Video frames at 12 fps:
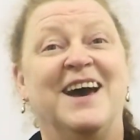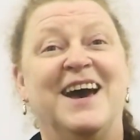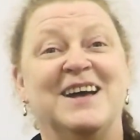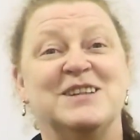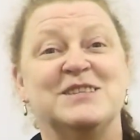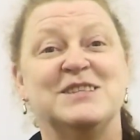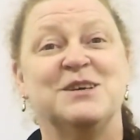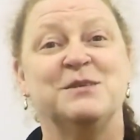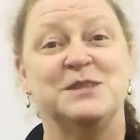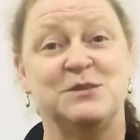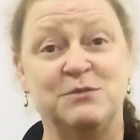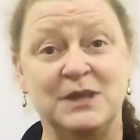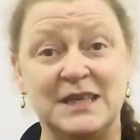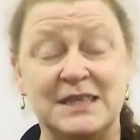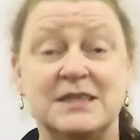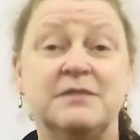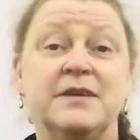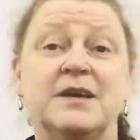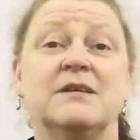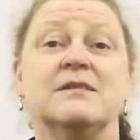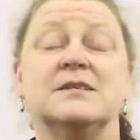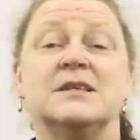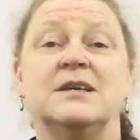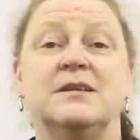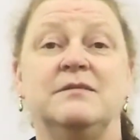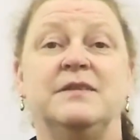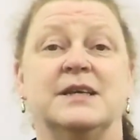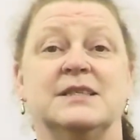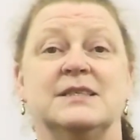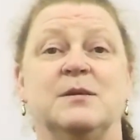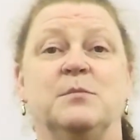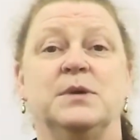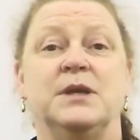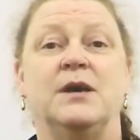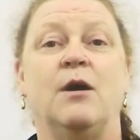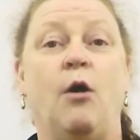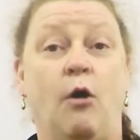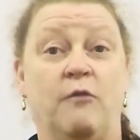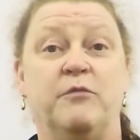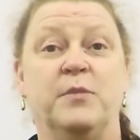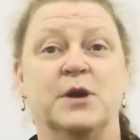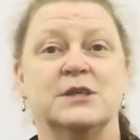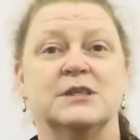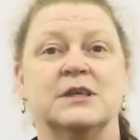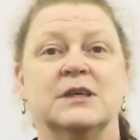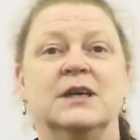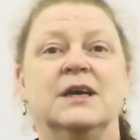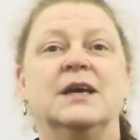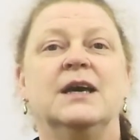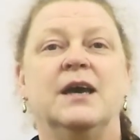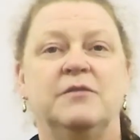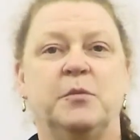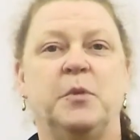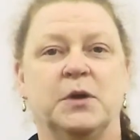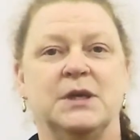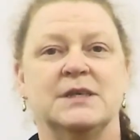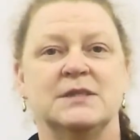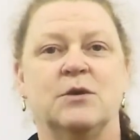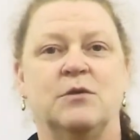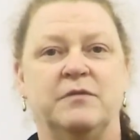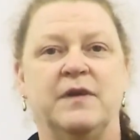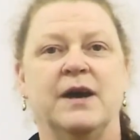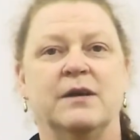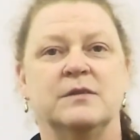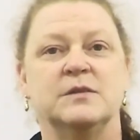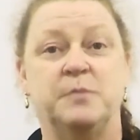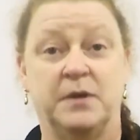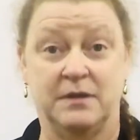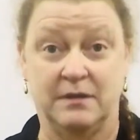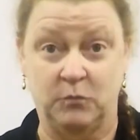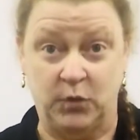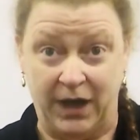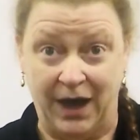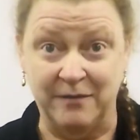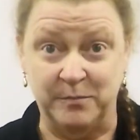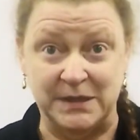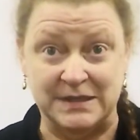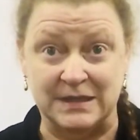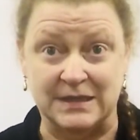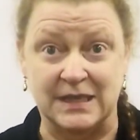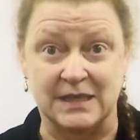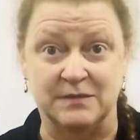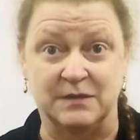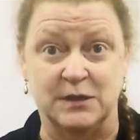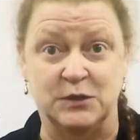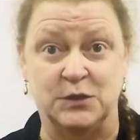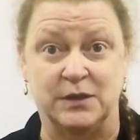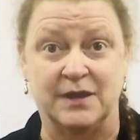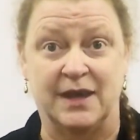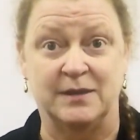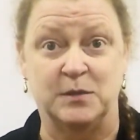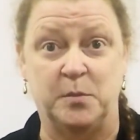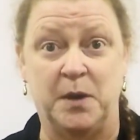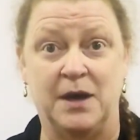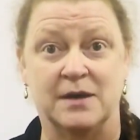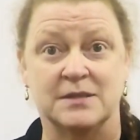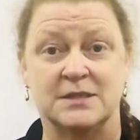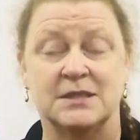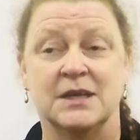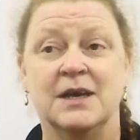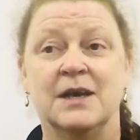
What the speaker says: And so it's really difficult to convict somebody of murder if a body is not found, but we have been successful in doing that in the past.